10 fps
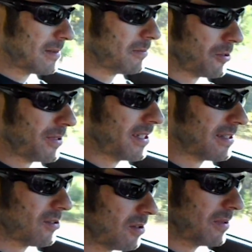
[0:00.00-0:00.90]
Maria
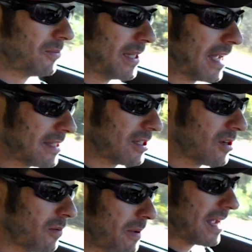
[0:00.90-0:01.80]
told me we had to
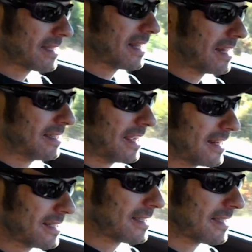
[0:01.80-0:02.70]
go pass that
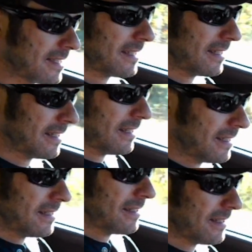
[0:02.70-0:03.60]
test.
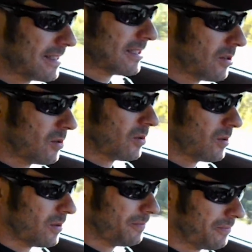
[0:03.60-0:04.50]
So
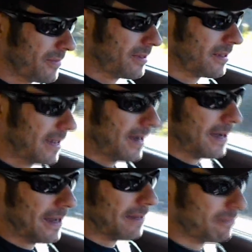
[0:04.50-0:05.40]

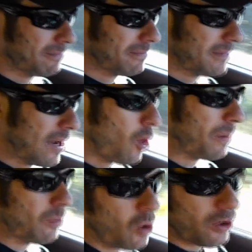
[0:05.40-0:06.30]
I
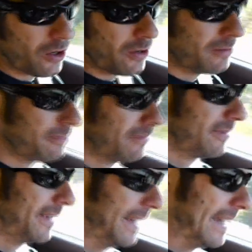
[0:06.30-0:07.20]
hope it won't hurt.
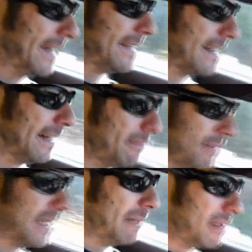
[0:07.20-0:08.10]
And
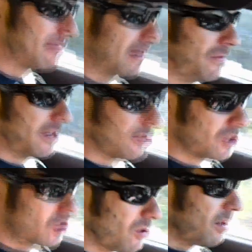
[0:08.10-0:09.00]
keeping my
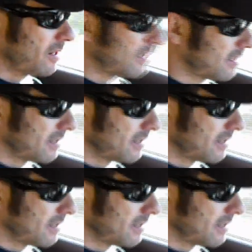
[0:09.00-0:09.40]
fingers crossed.